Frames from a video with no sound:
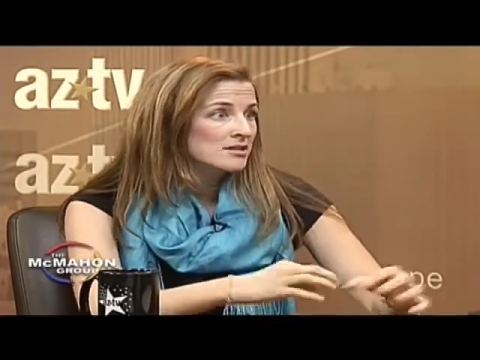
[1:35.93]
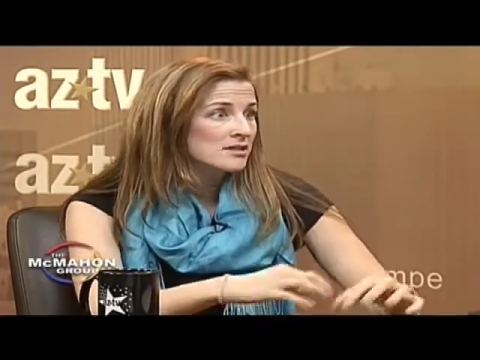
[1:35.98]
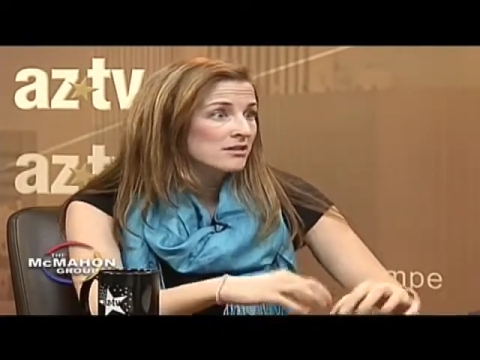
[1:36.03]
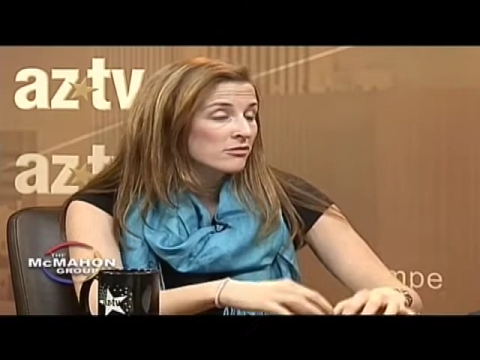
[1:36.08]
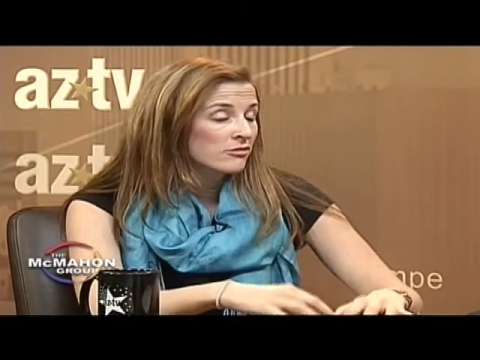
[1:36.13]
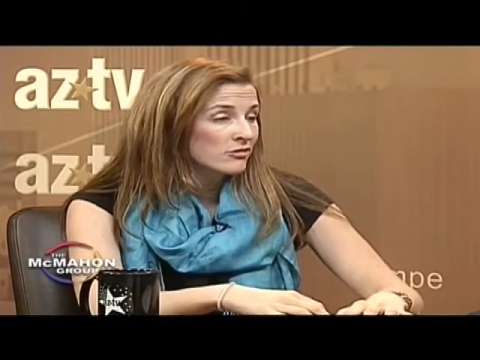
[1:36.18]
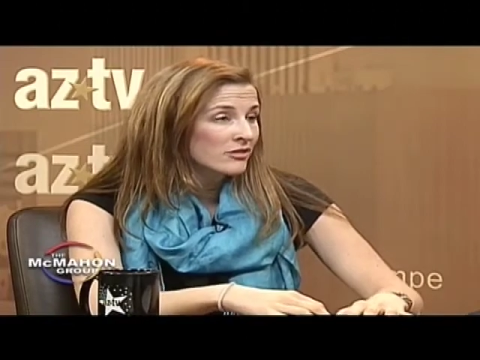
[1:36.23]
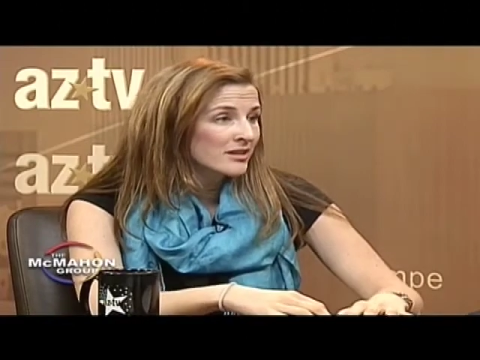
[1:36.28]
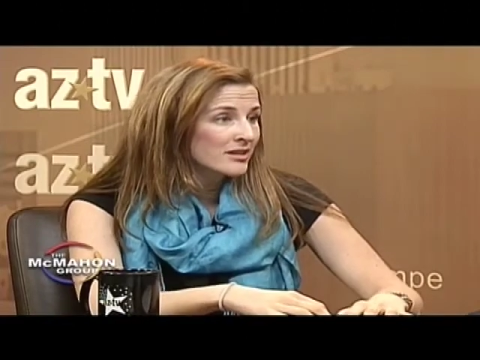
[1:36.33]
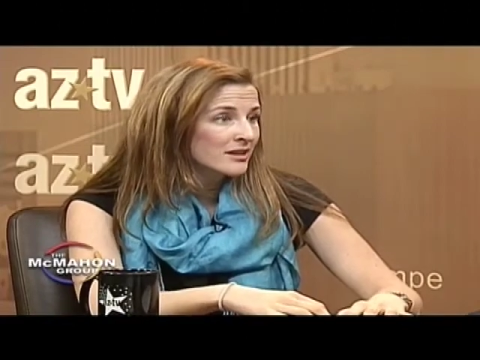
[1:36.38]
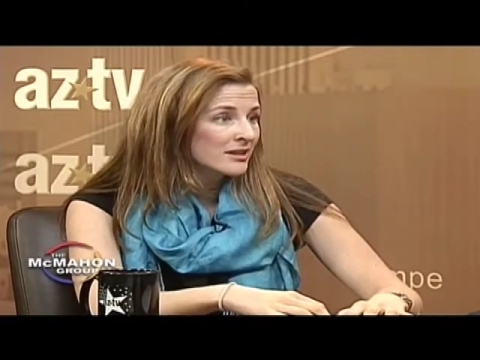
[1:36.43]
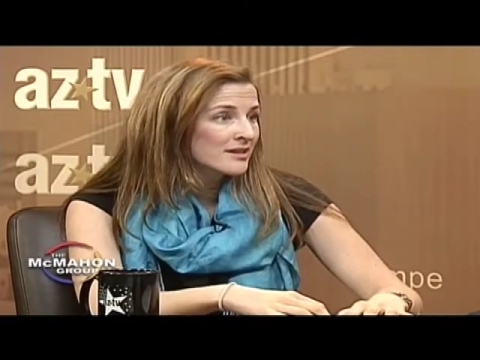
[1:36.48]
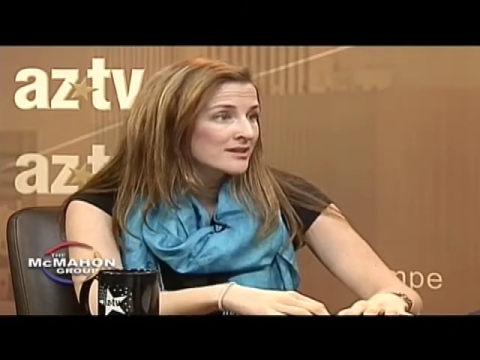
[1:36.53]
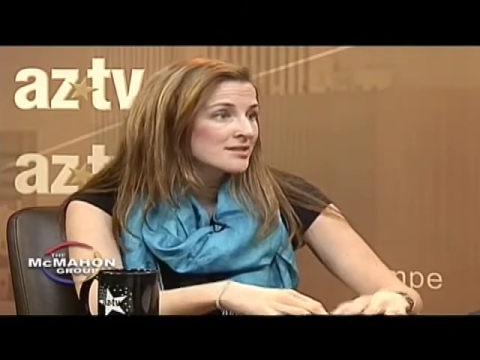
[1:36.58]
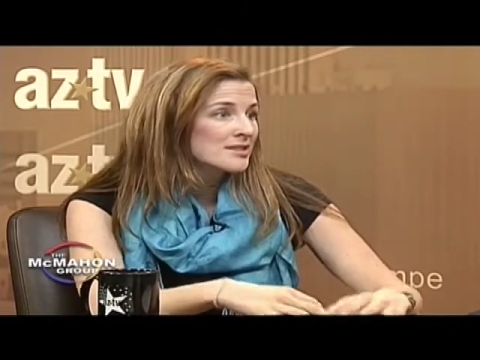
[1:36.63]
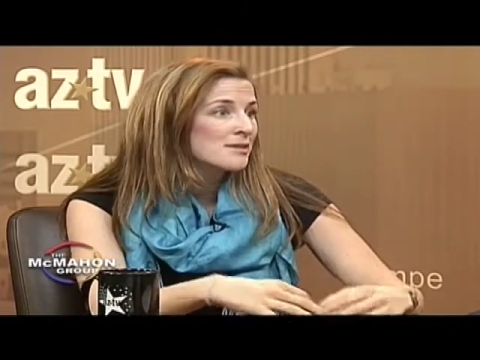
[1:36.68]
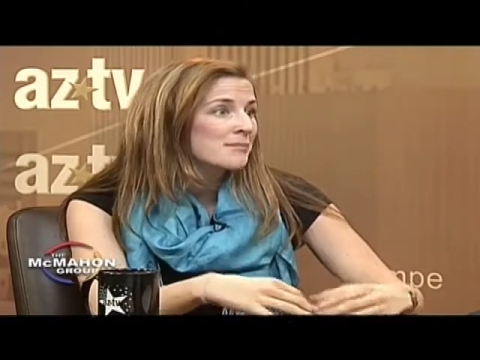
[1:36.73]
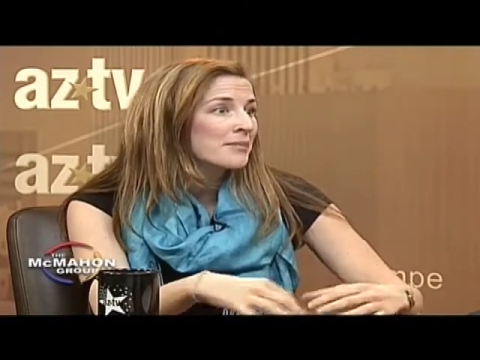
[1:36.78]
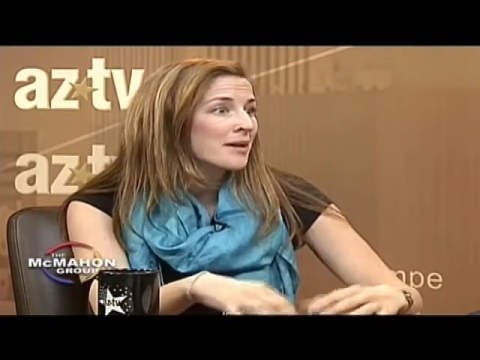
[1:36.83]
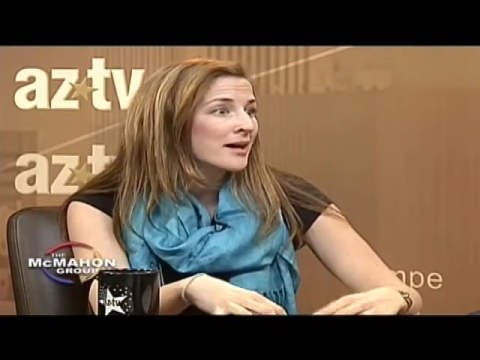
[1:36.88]
the
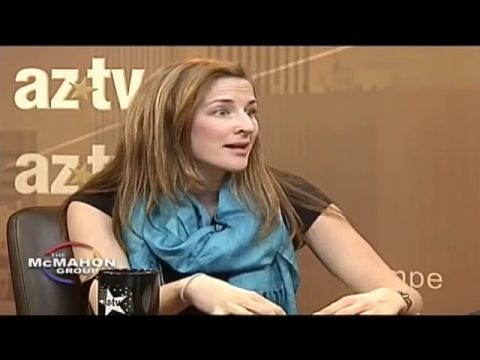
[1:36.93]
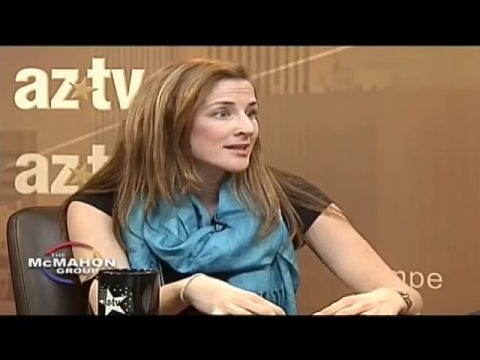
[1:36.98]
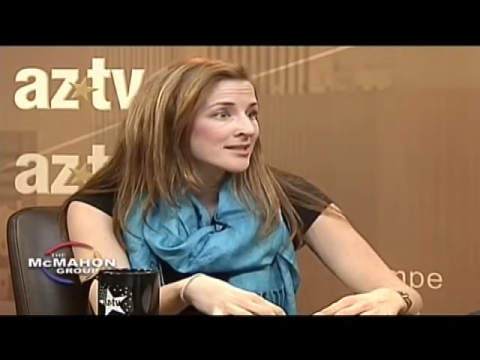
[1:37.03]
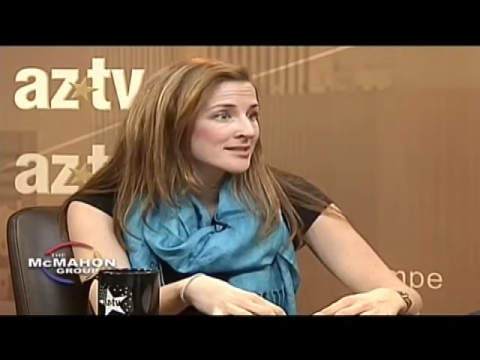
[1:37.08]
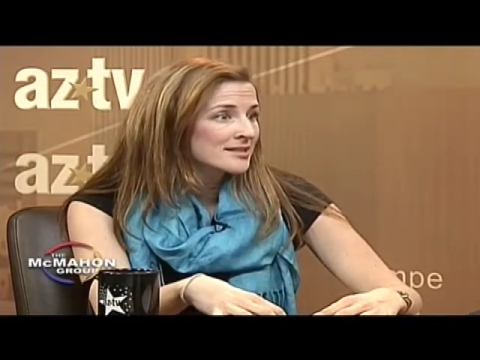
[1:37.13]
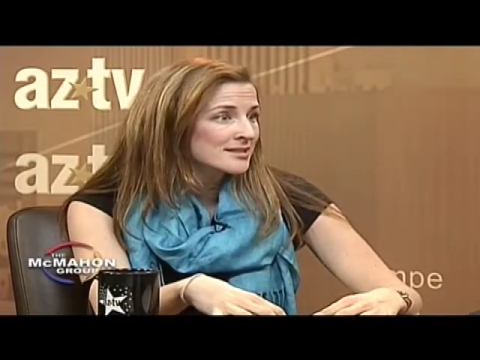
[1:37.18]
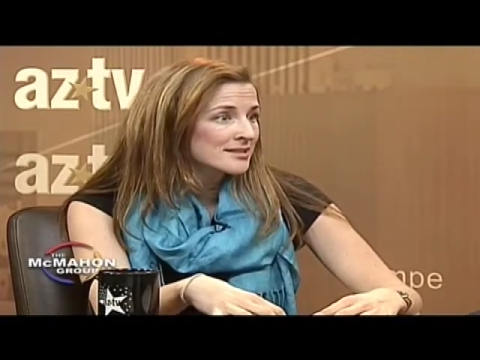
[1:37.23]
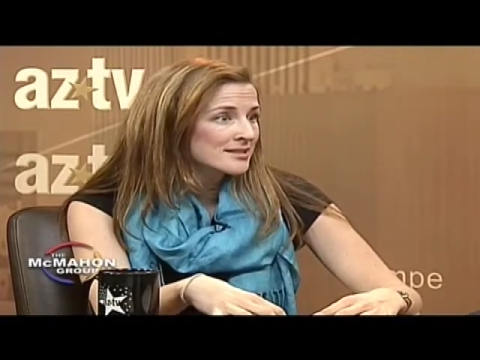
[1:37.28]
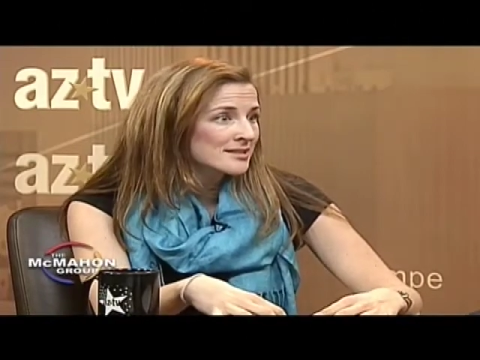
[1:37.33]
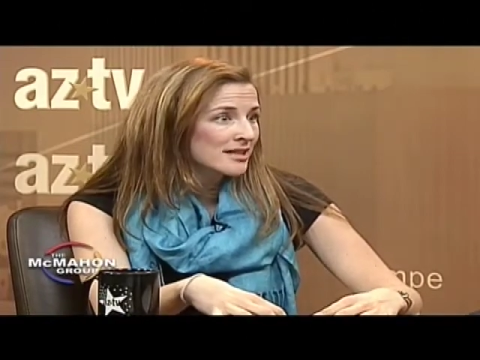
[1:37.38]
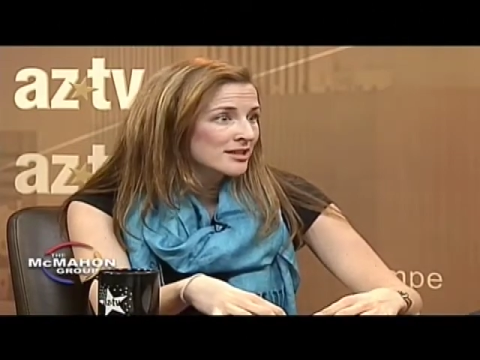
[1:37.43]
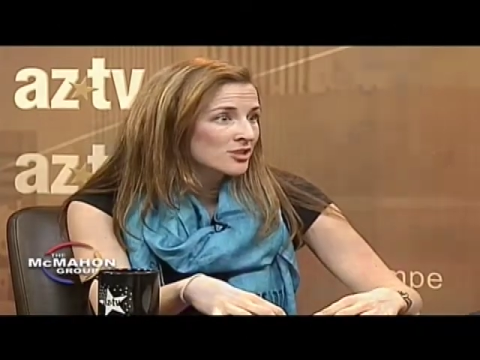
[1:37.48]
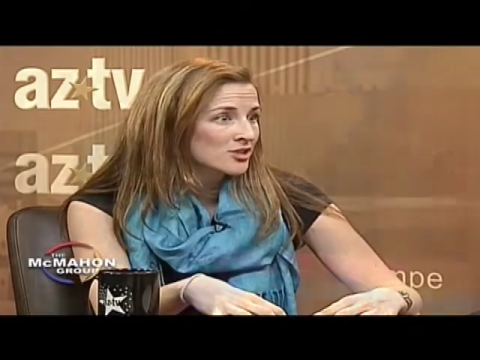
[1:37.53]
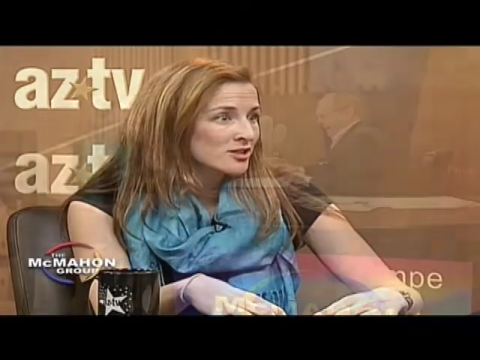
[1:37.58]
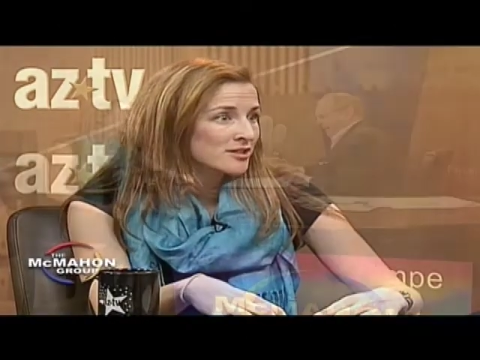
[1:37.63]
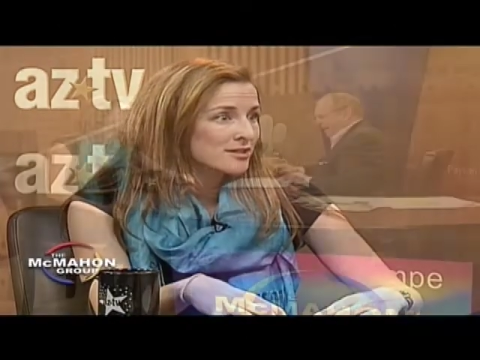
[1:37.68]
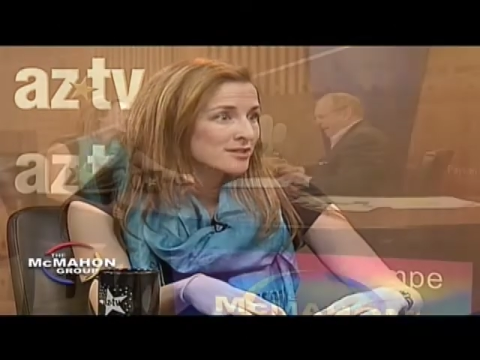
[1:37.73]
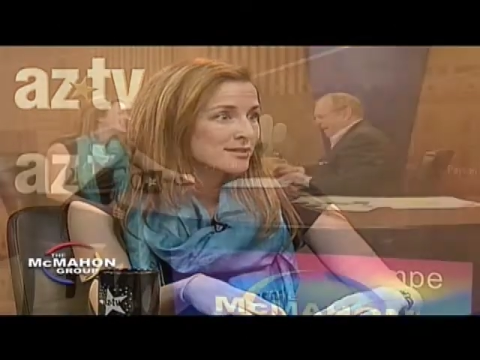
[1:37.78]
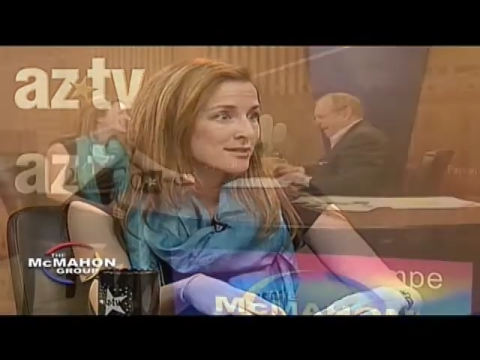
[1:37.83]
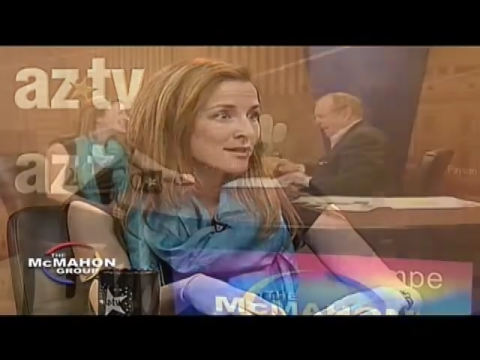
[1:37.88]
feelings, the body
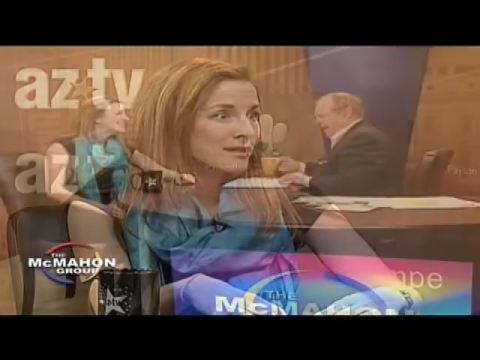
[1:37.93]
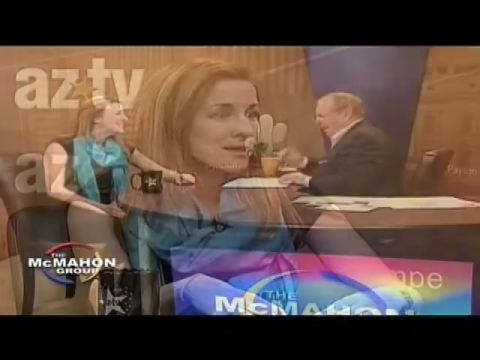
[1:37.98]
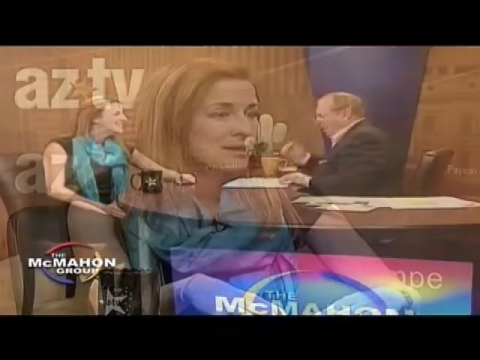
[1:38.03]
sensations.